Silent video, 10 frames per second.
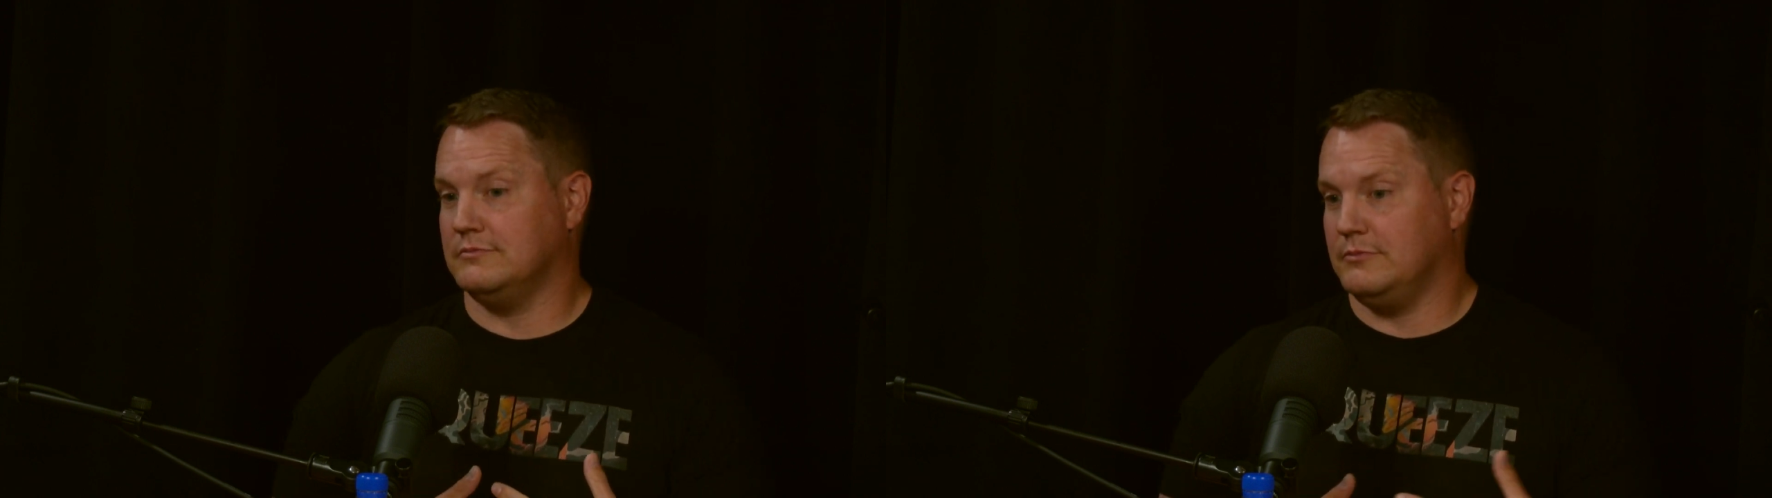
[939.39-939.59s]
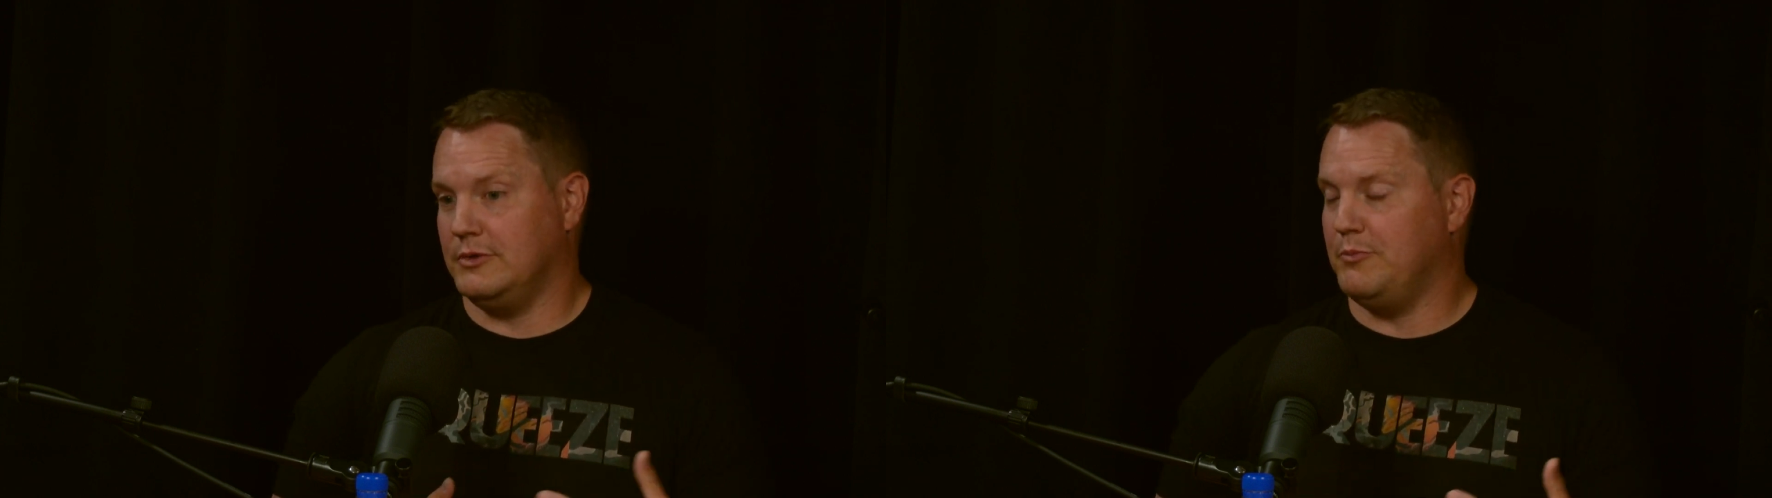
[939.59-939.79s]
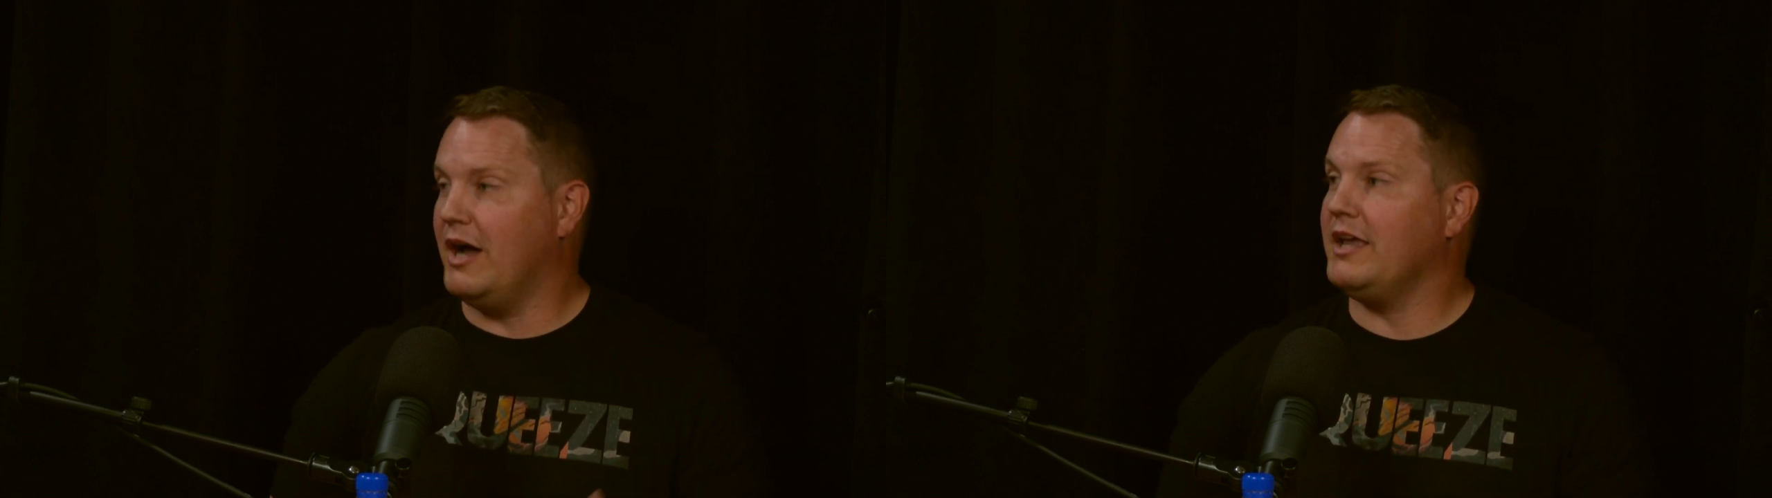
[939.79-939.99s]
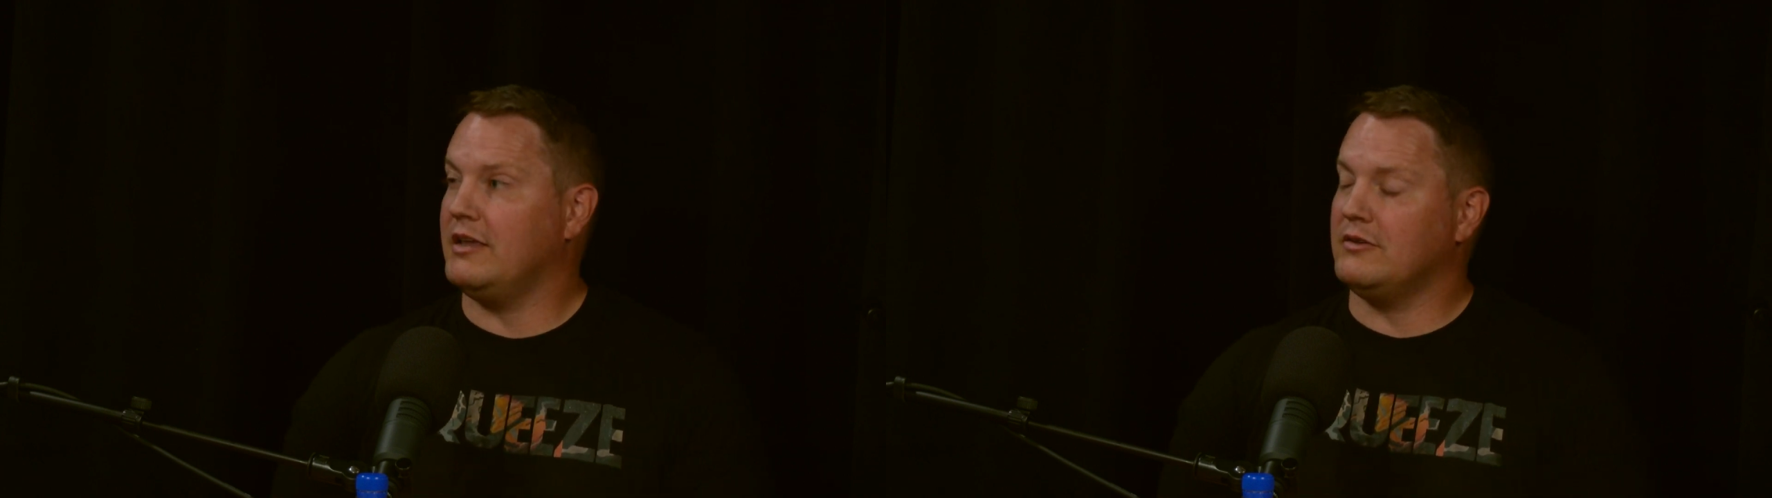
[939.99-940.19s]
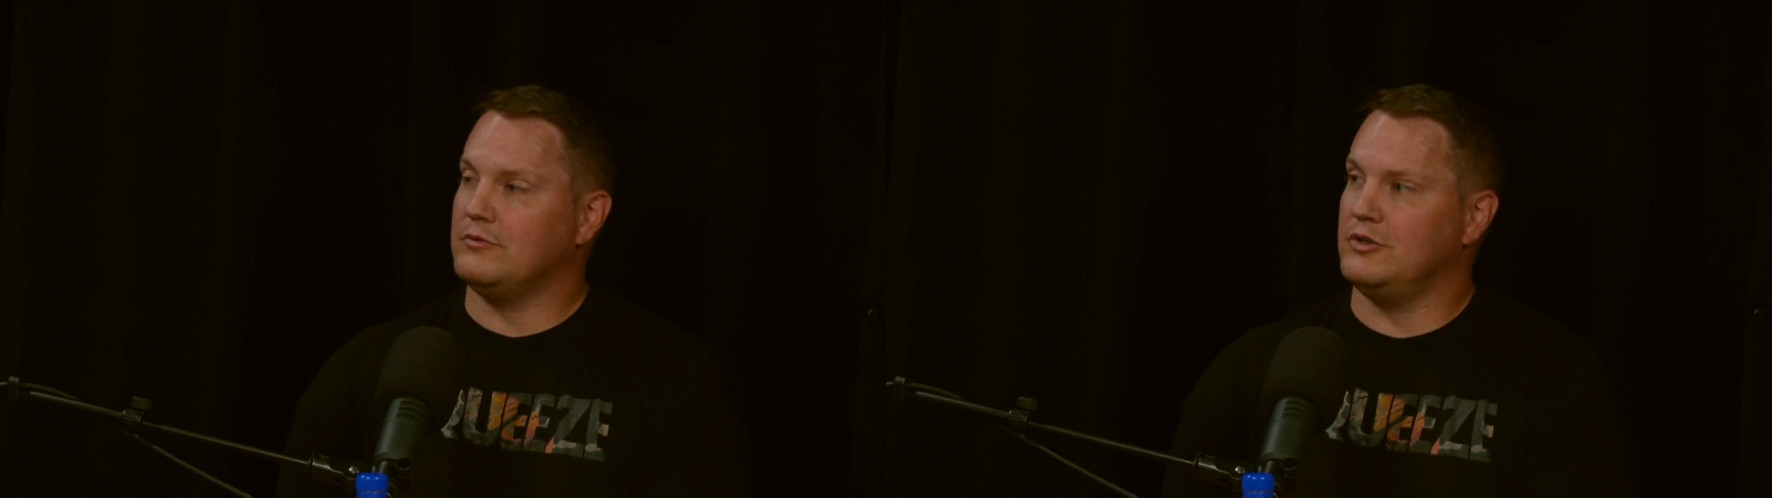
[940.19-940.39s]
we
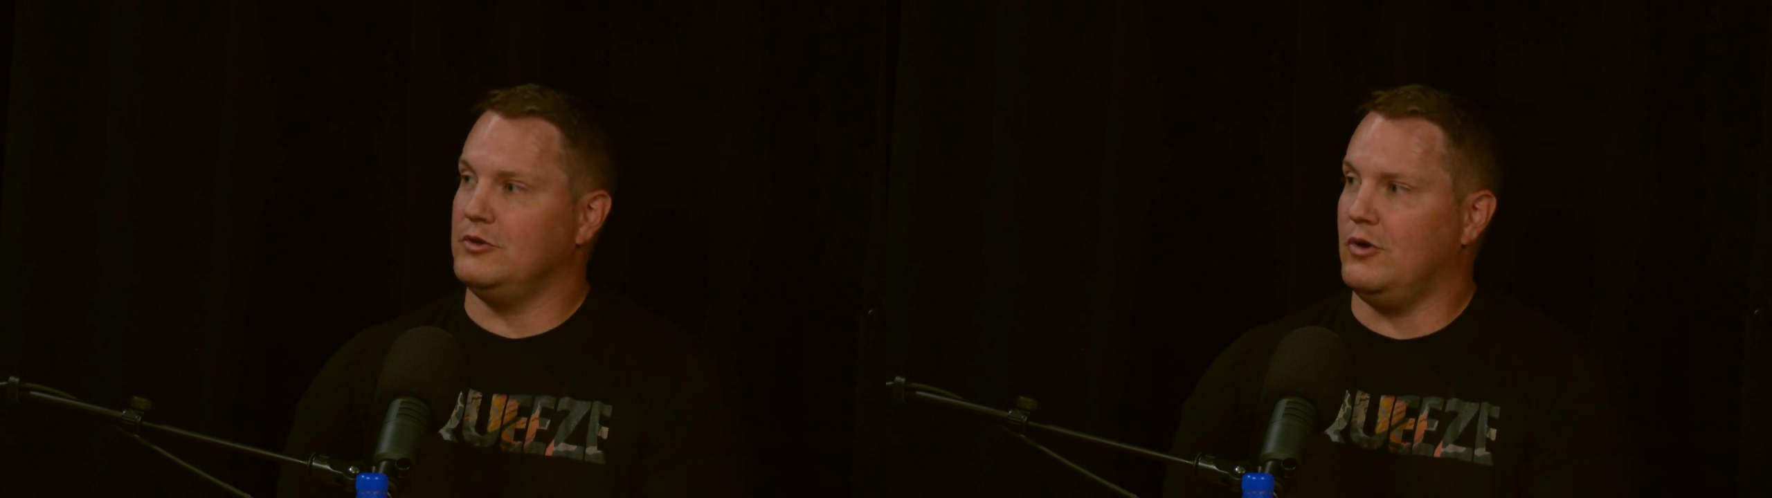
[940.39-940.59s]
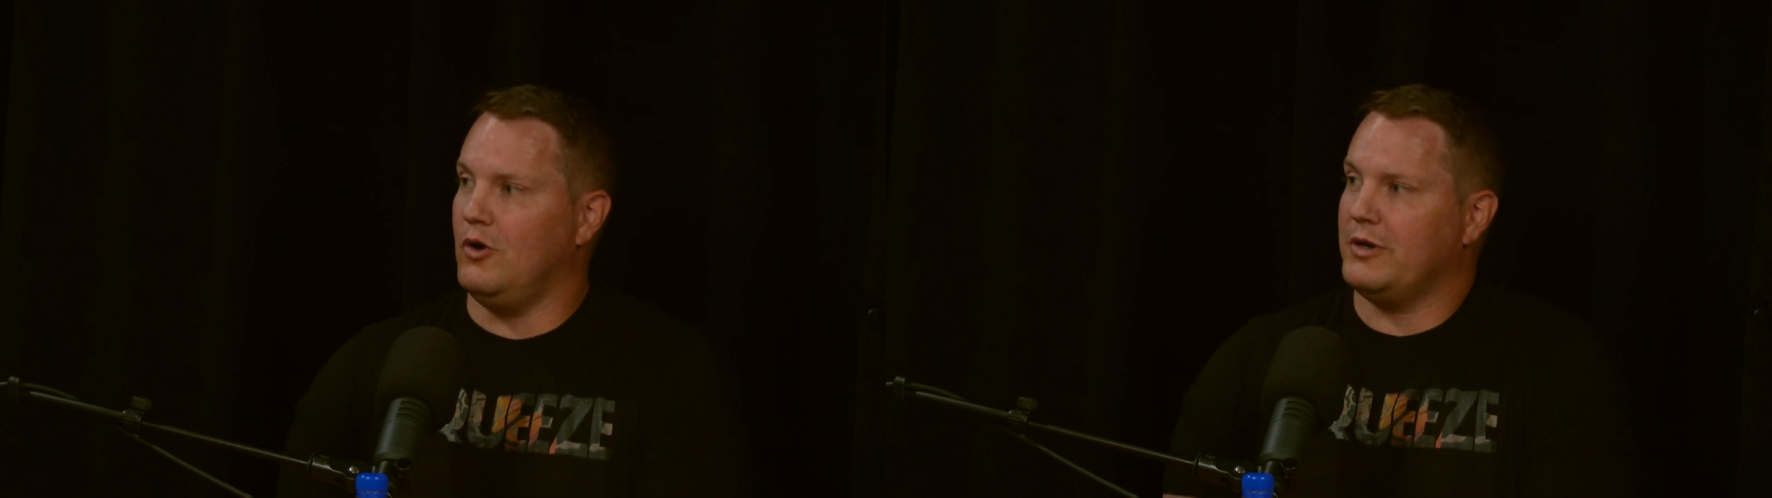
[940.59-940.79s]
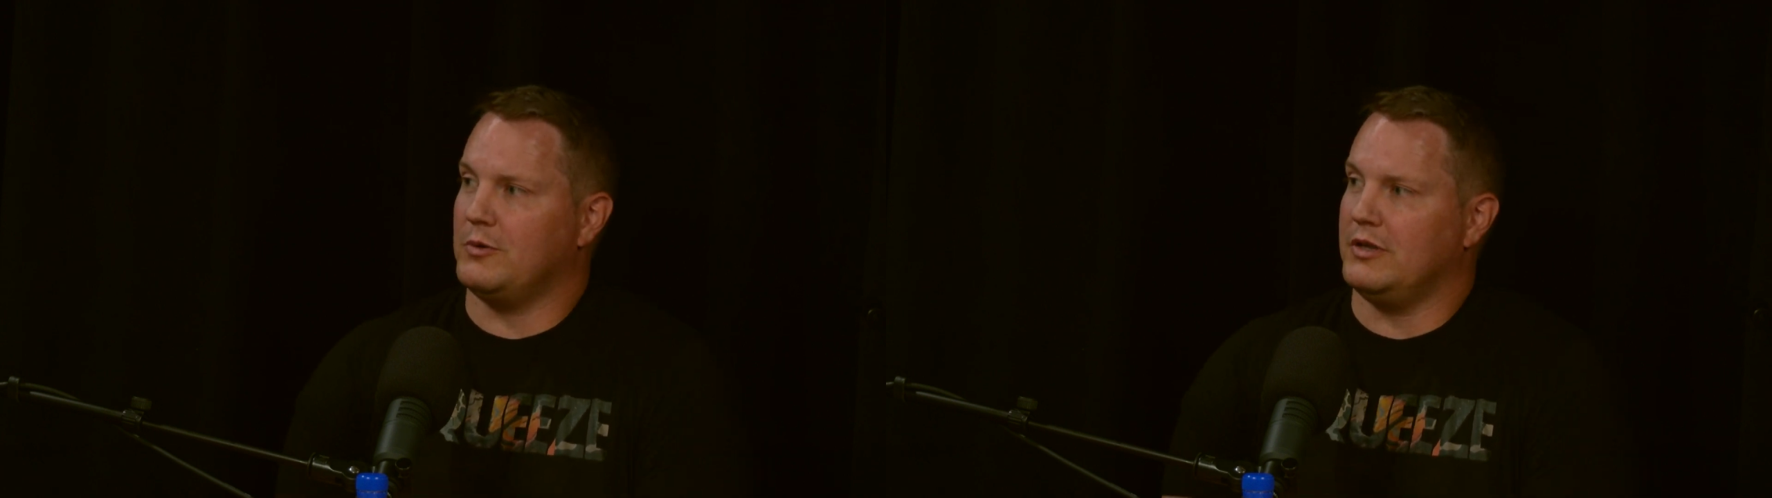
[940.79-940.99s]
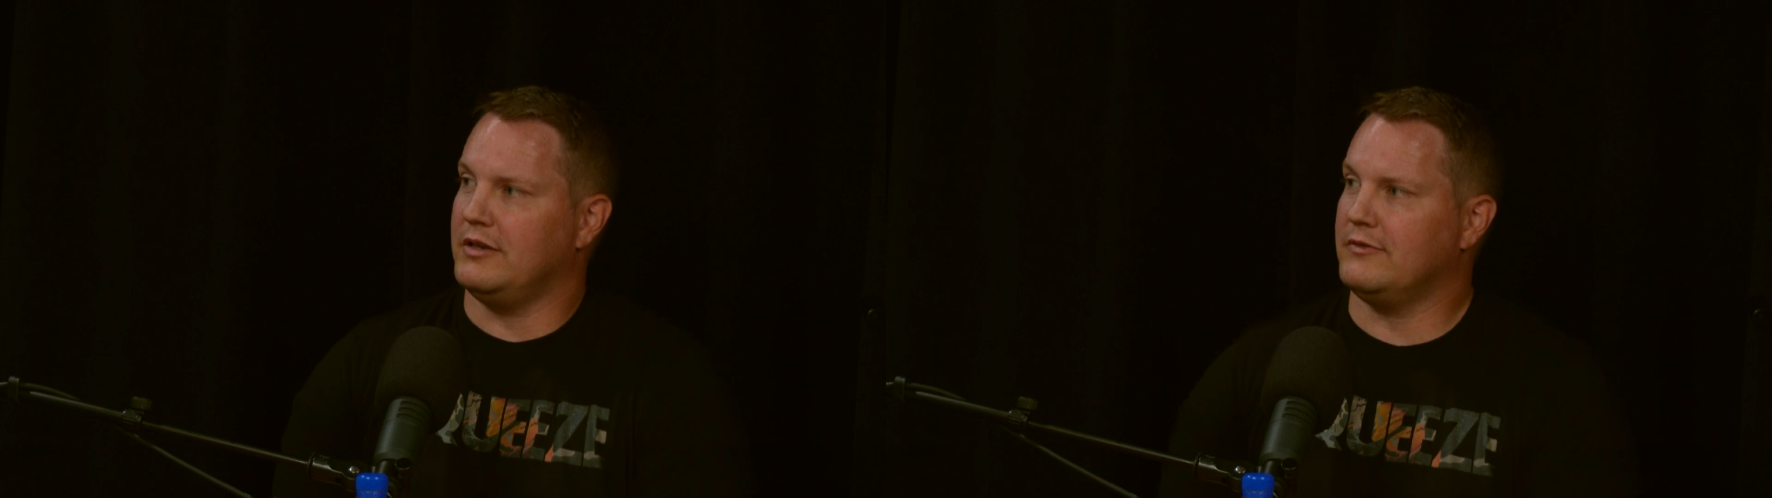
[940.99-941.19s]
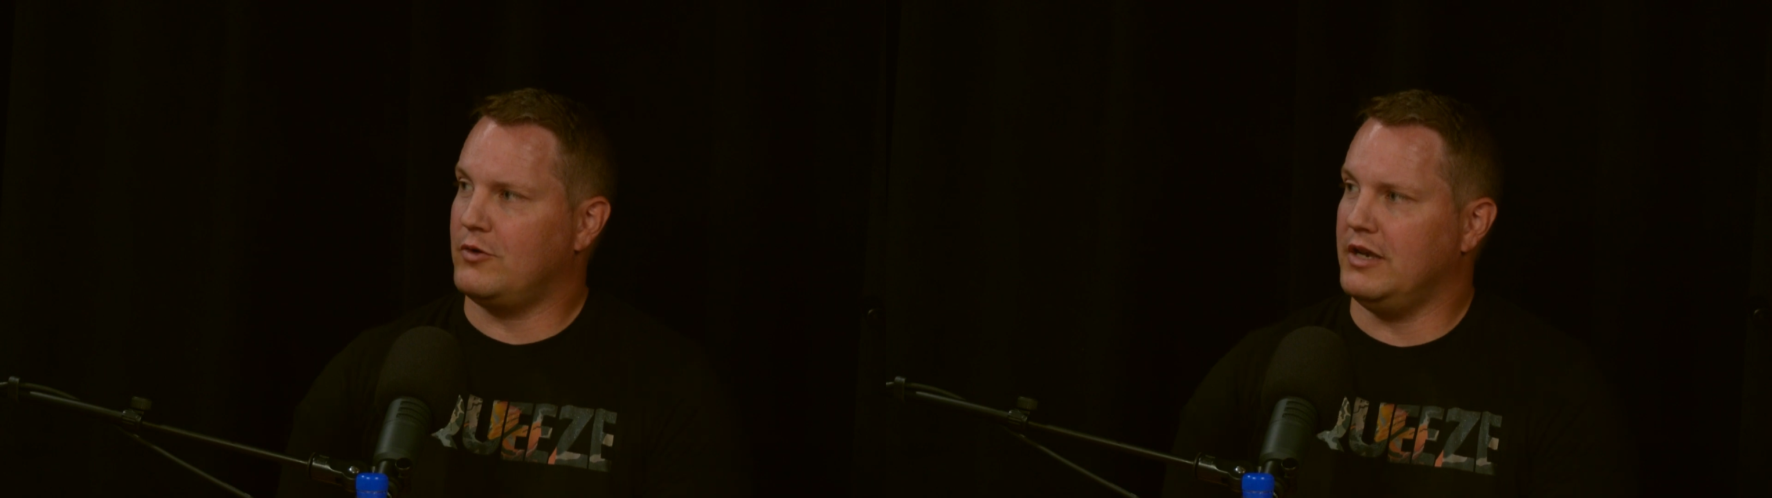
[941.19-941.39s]
might do a home equity
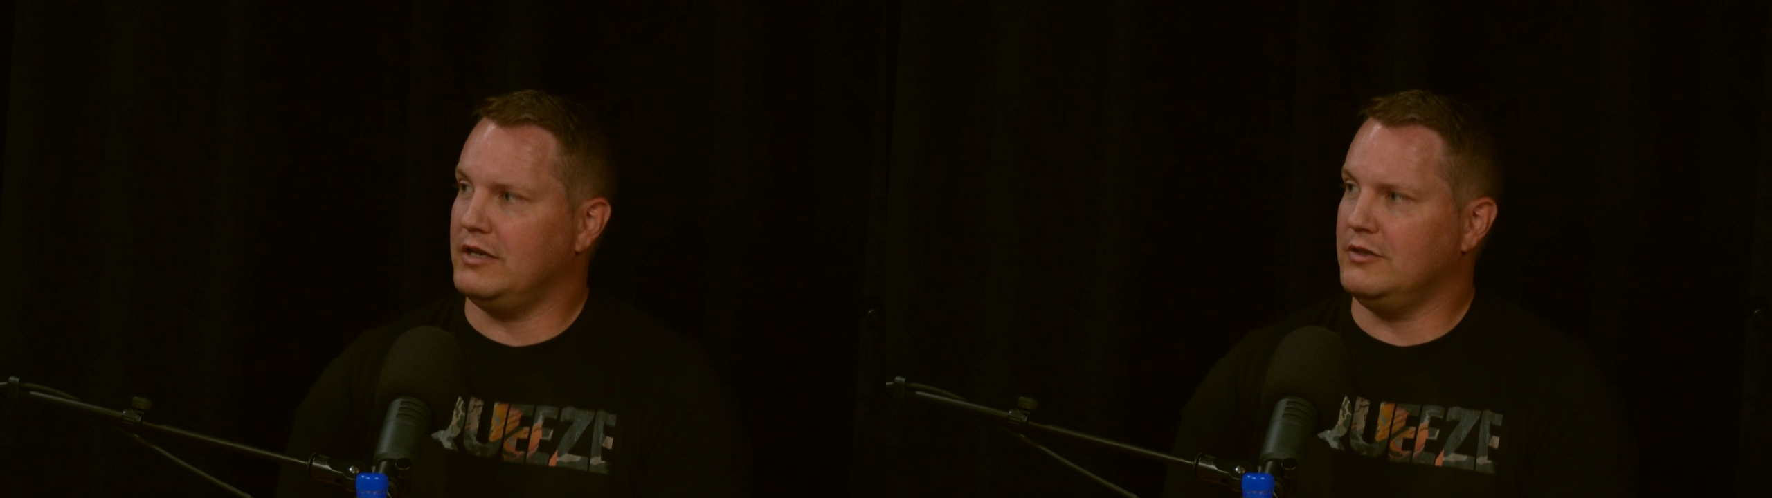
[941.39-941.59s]
line of credit.